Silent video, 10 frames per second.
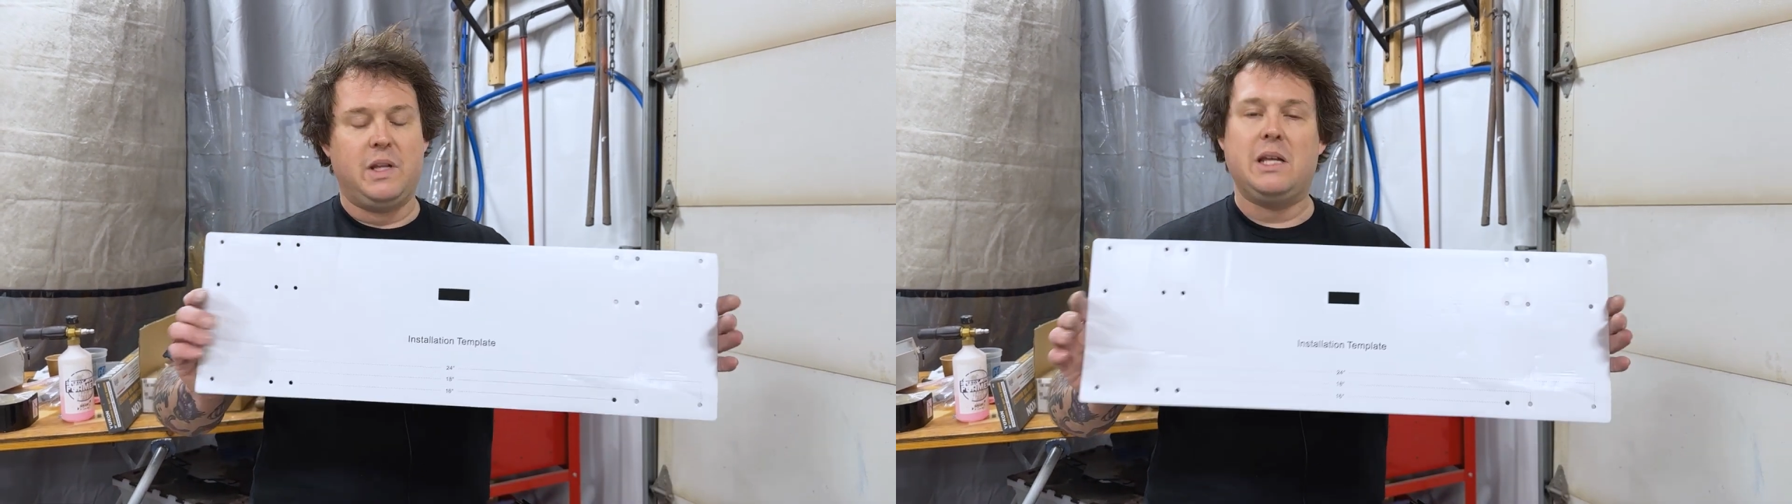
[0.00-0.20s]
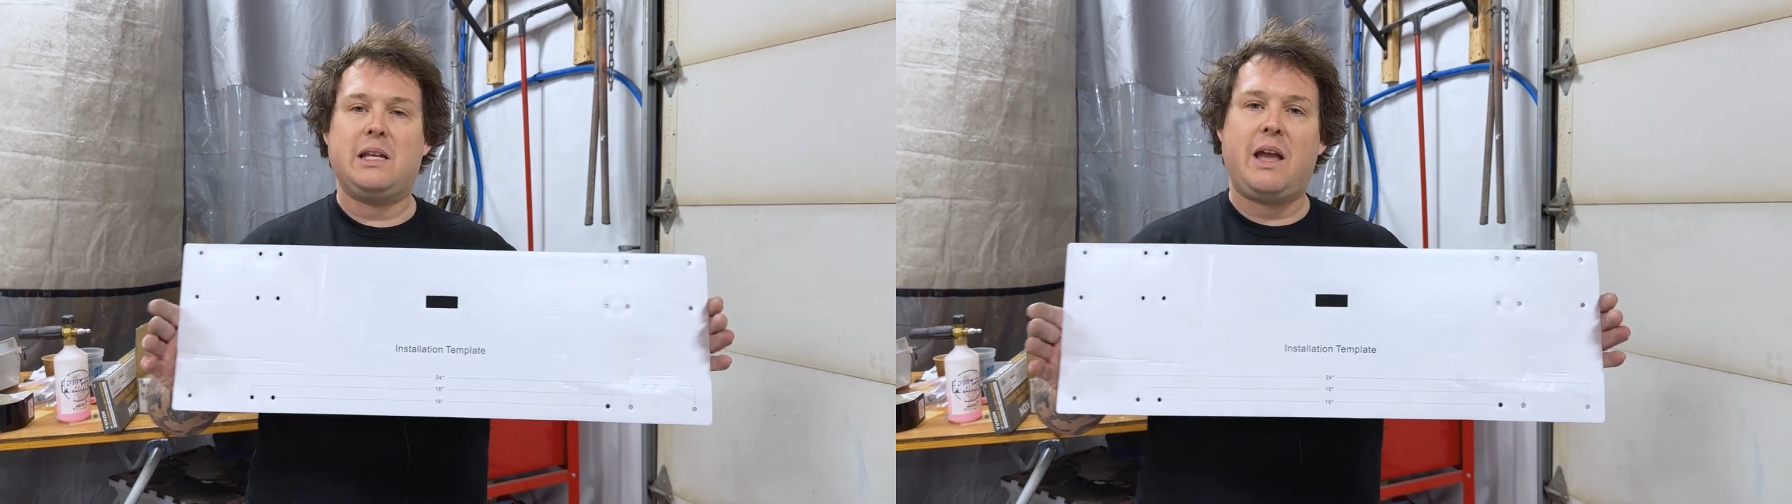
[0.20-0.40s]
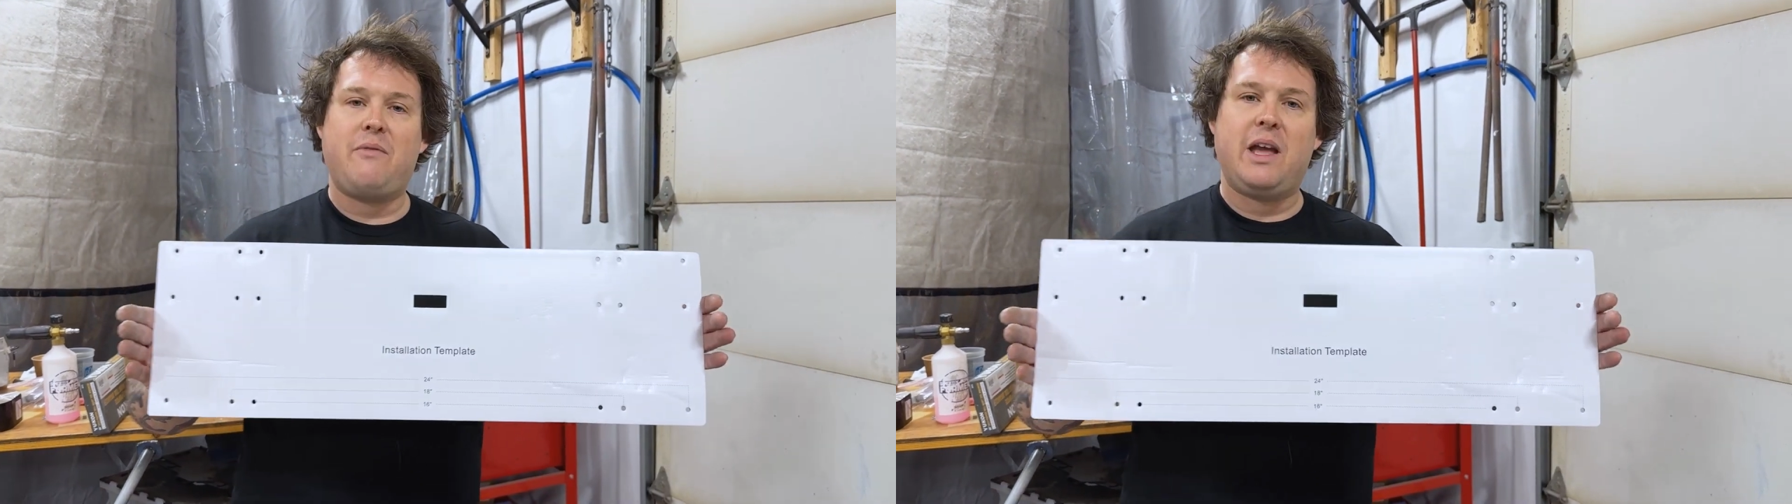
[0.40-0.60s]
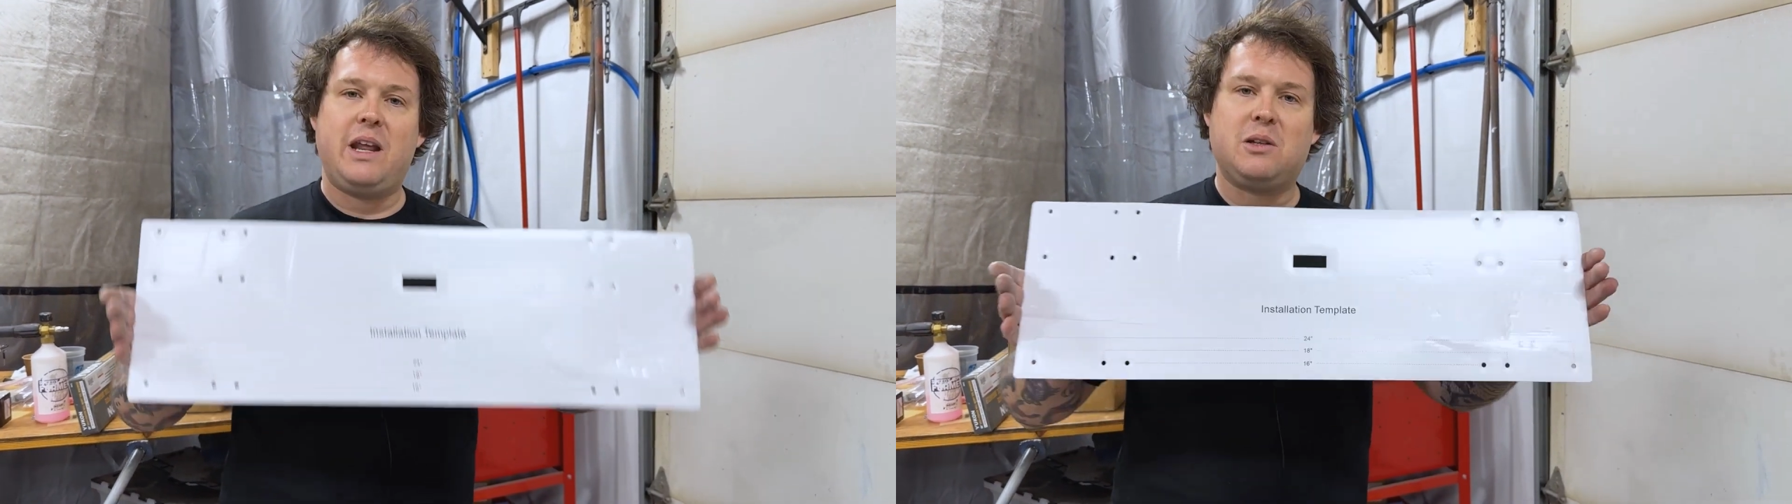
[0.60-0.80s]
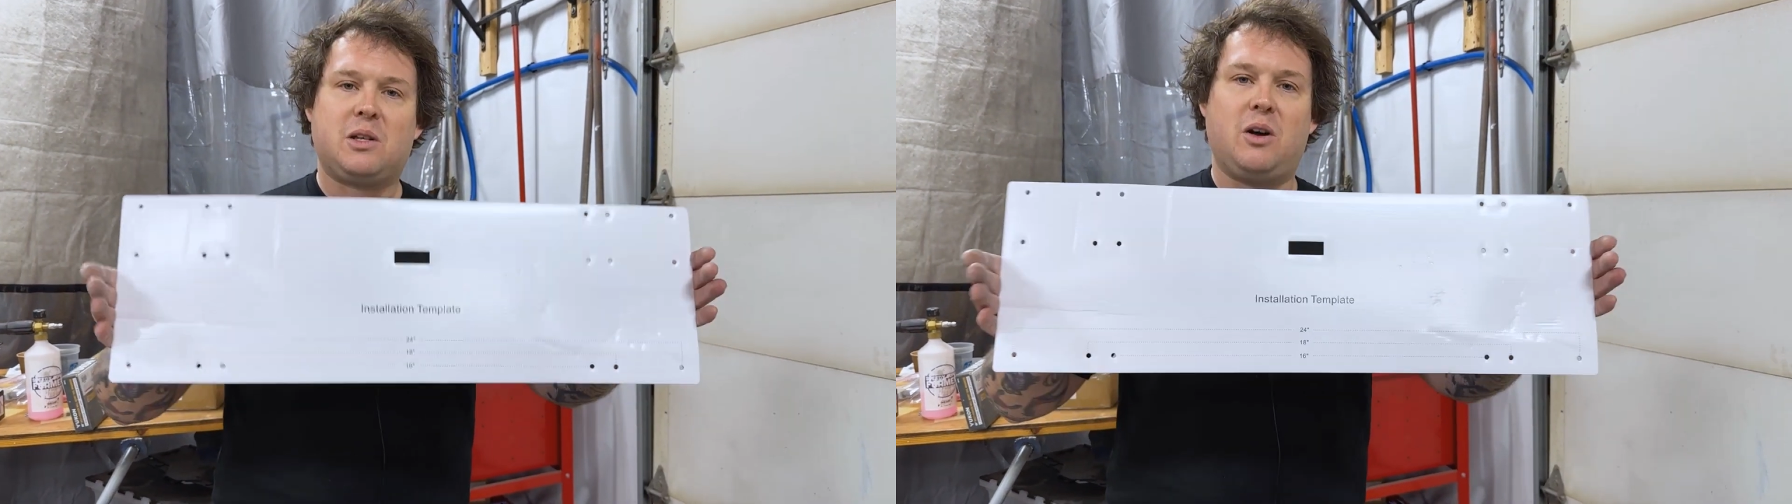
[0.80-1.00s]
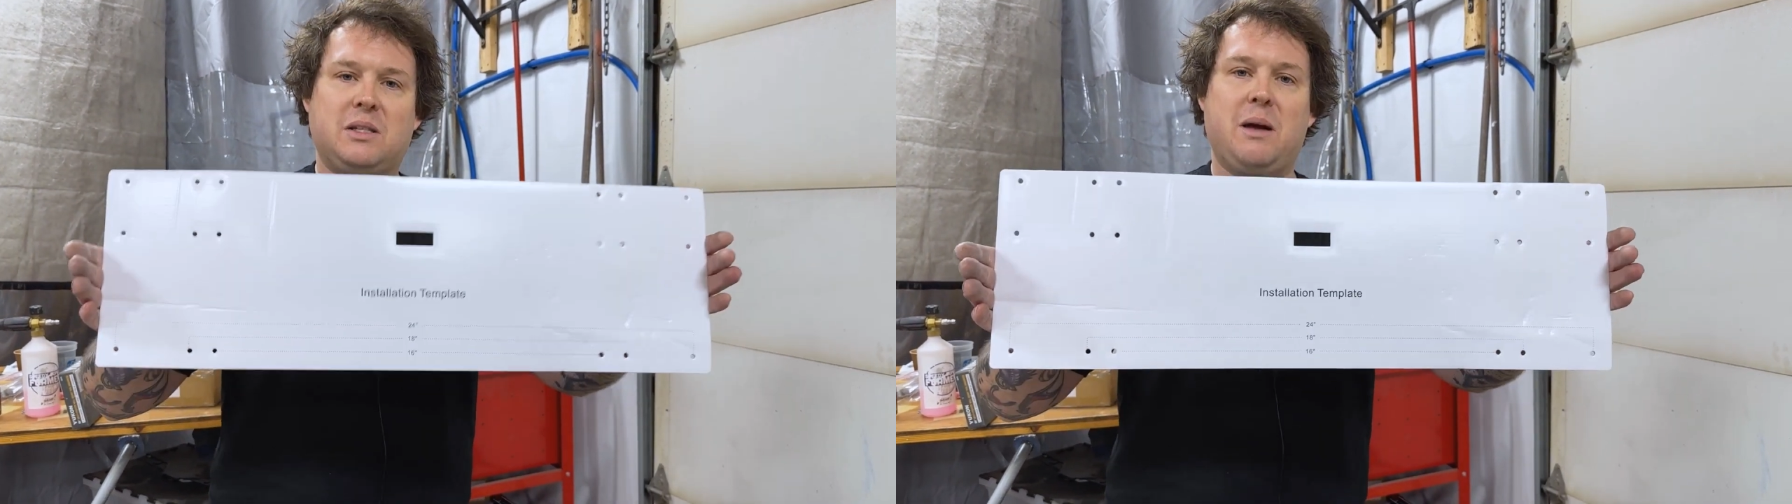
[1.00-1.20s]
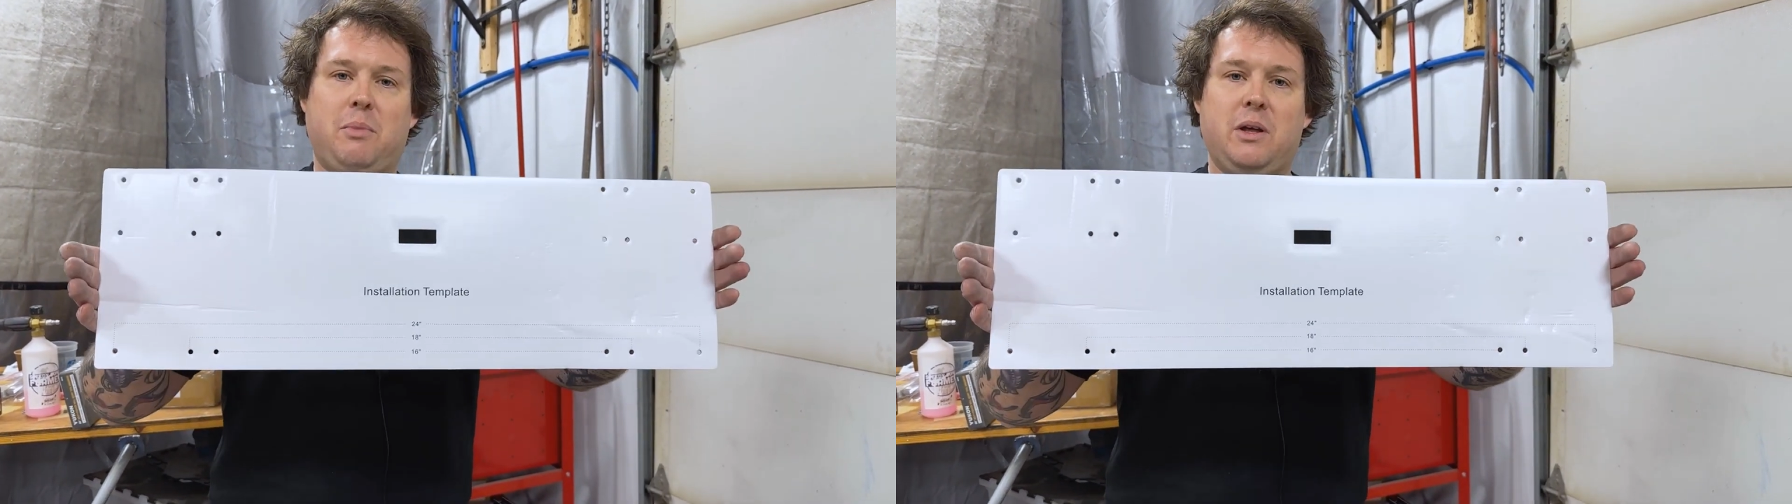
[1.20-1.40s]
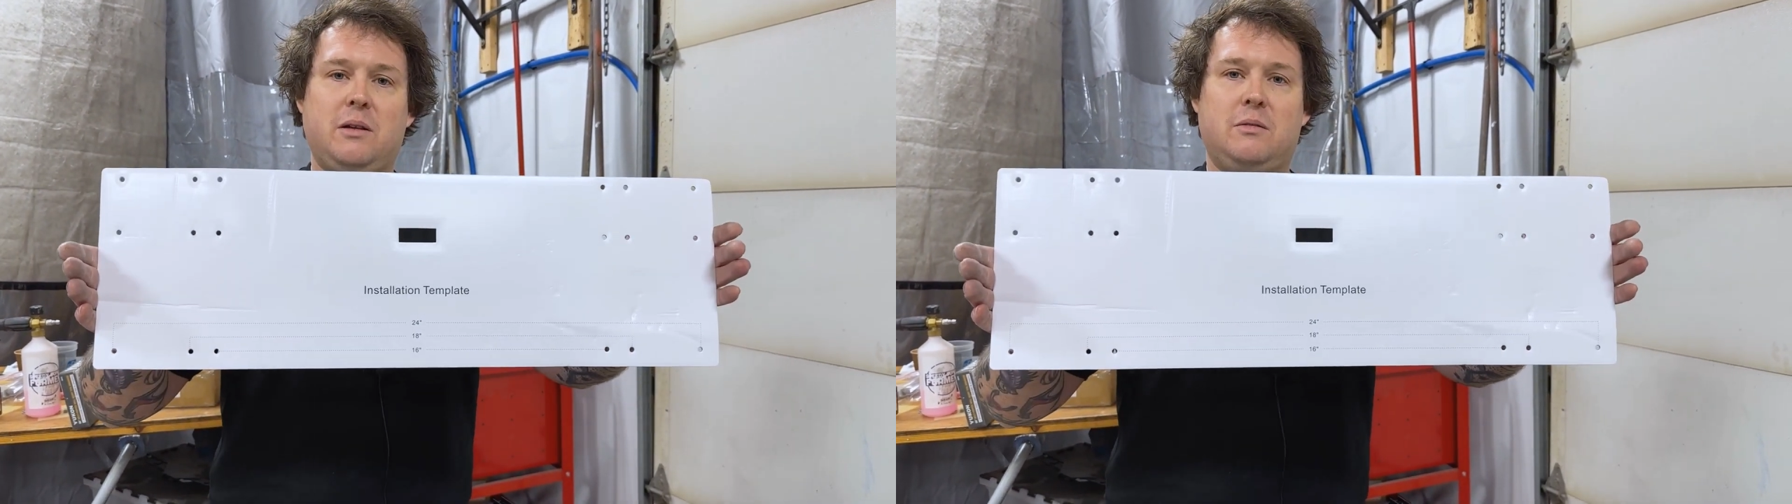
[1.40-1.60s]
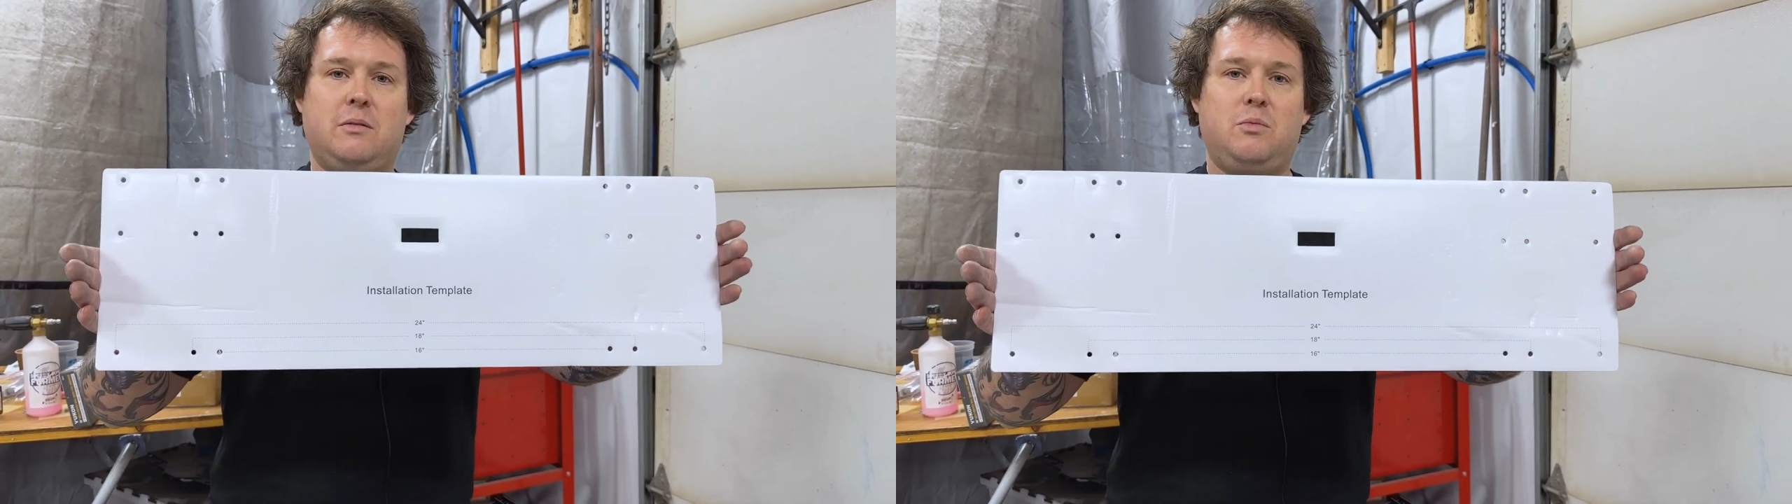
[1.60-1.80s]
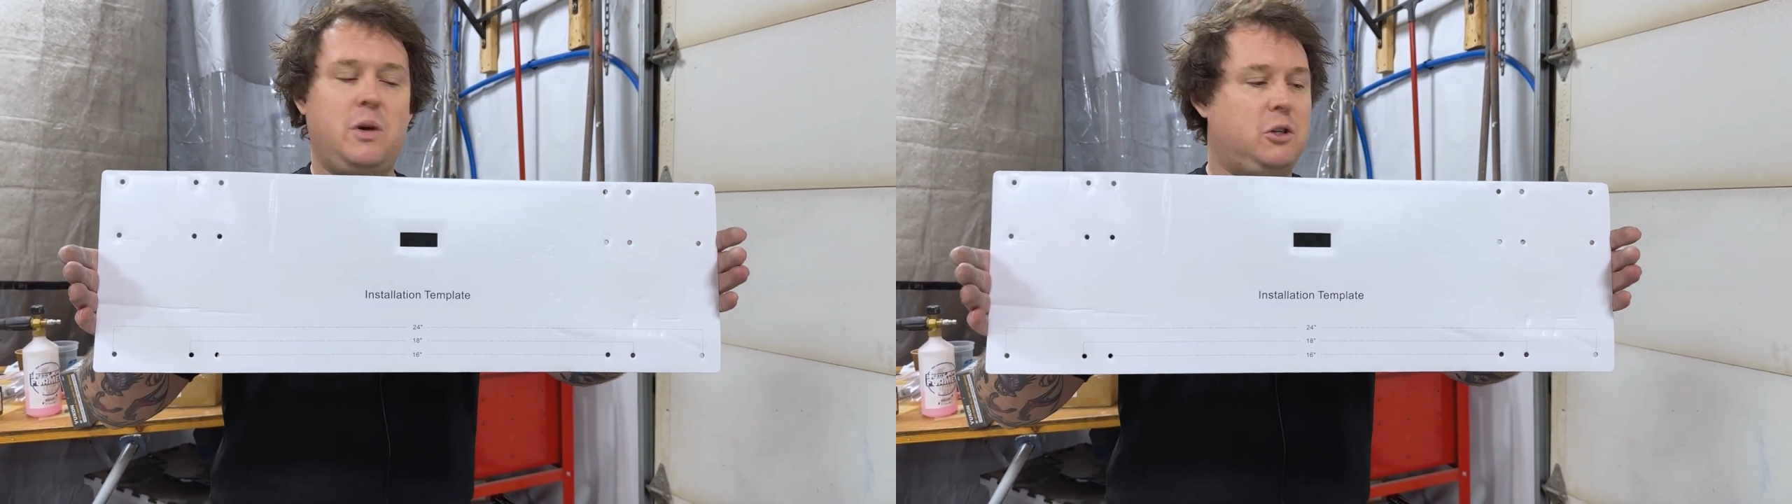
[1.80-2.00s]
is they give you an install template,
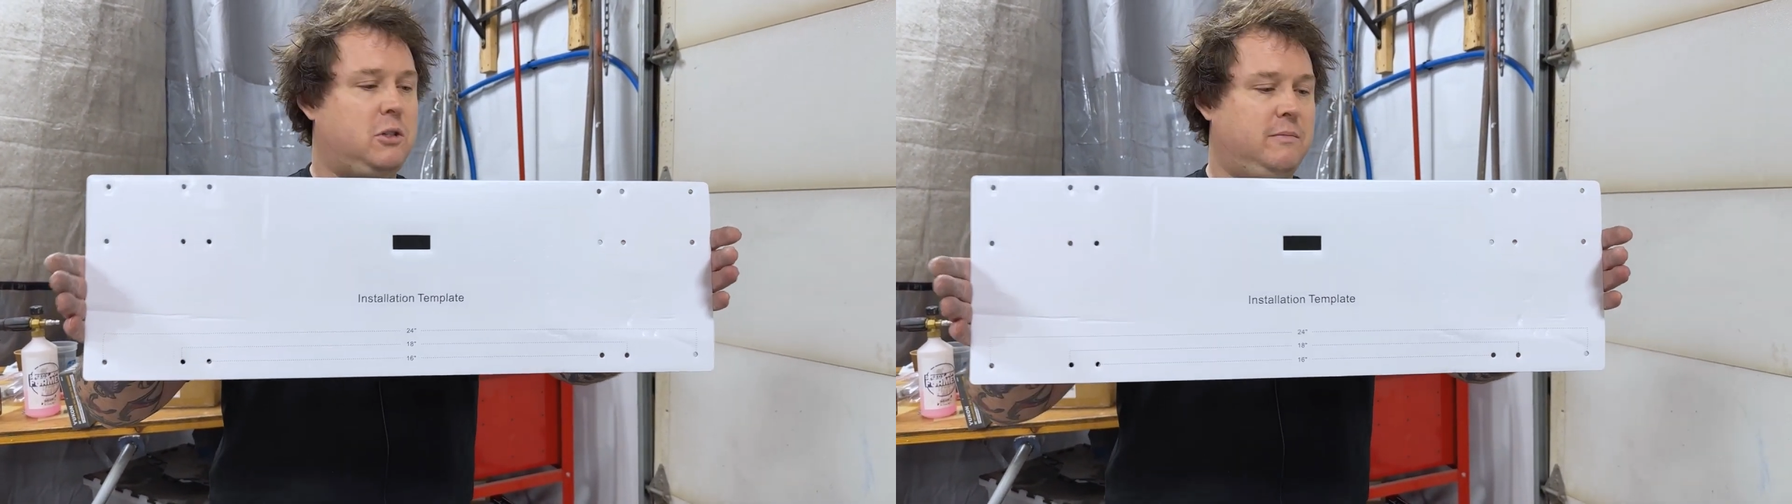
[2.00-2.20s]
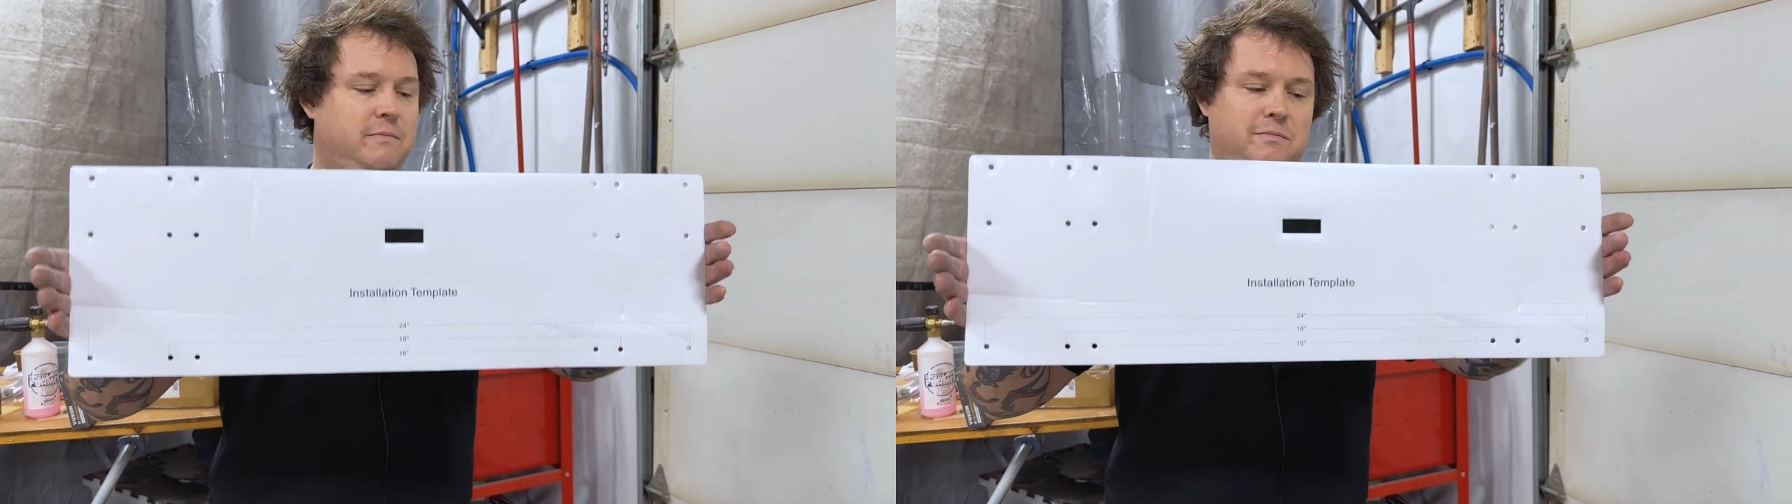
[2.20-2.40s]
which